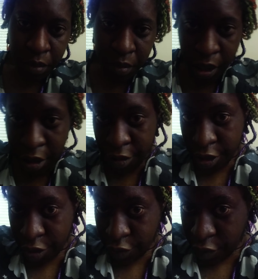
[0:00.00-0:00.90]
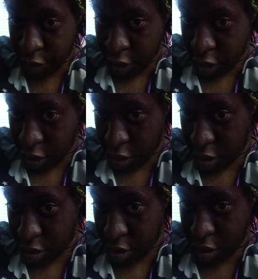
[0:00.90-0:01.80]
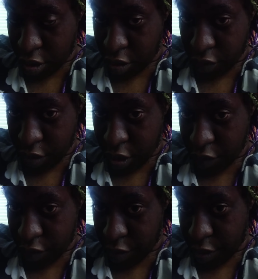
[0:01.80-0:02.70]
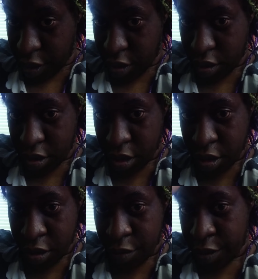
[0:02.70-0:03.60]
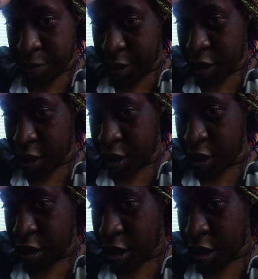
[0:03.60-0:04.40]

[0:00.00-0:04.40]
My hair is growing, isn't it? It is really growing. I don't know when I'm gonna take these